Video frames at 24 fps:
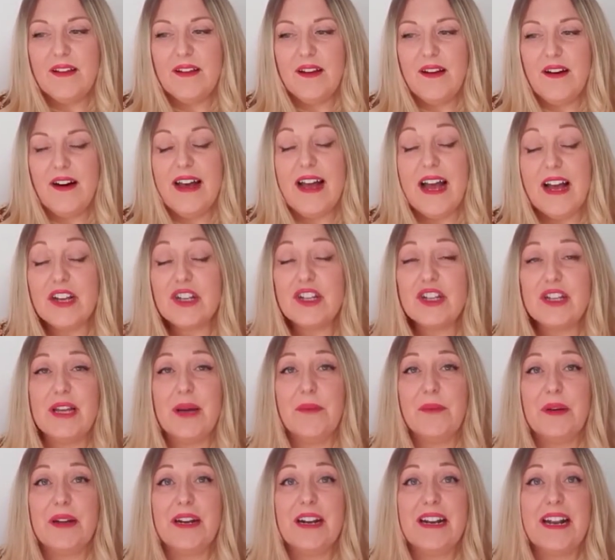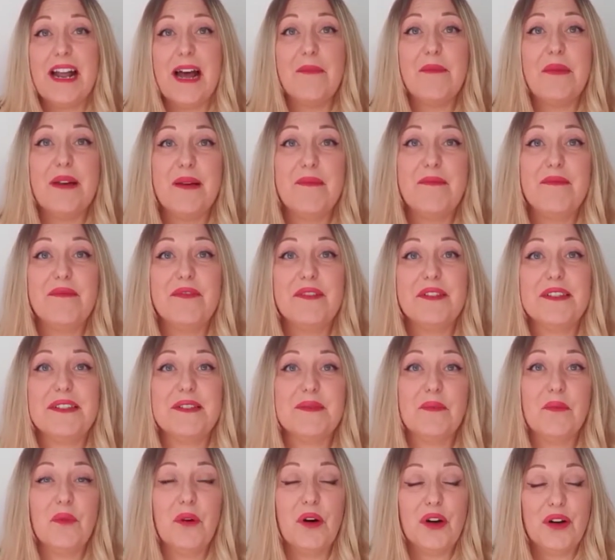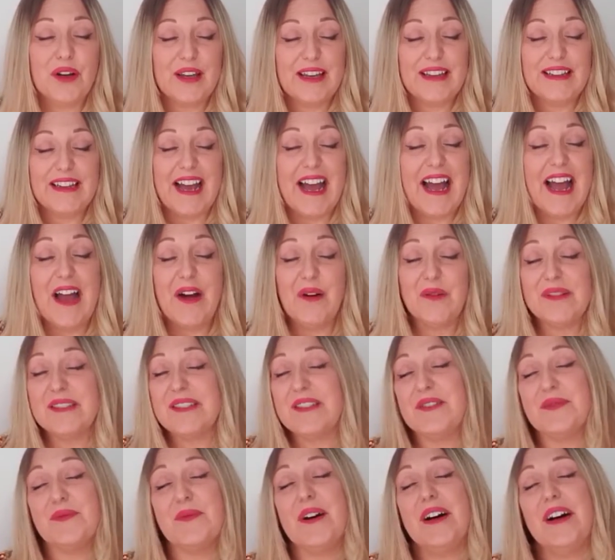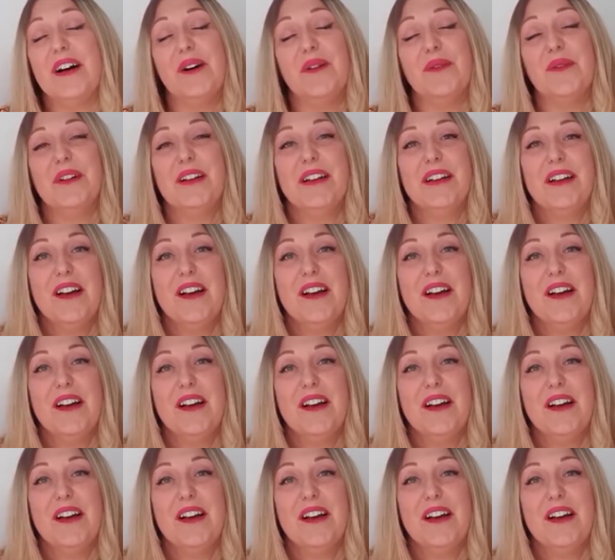actually am going to nab him for some work in the house as well.